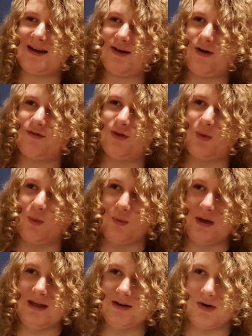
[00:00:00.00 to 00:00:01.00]
of the
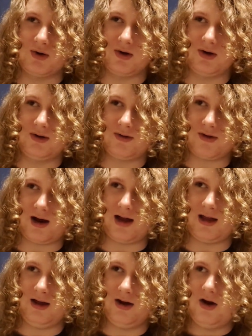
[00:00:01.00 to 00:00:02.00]
wheel,
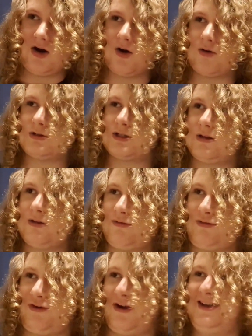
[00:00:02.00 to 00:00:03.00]
right, or was it the
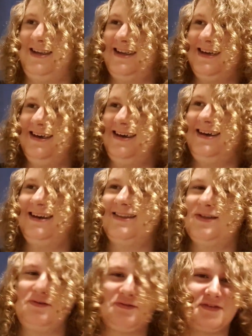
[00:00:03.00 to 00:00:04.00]
front? The
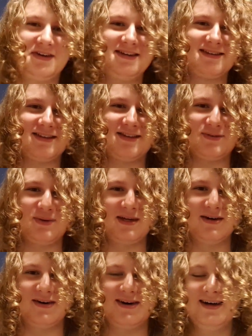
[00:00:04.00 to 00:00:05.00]
front of the
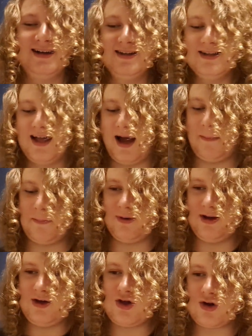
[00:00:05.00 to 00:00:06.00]
wheel. I'm pretty
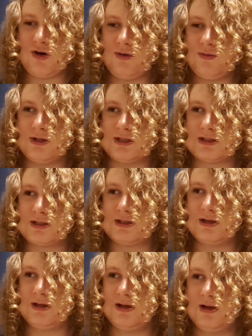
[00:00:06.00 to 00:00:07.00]
sure it was
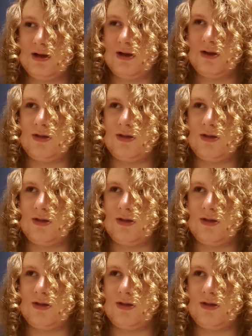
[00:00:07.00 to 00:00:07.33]
the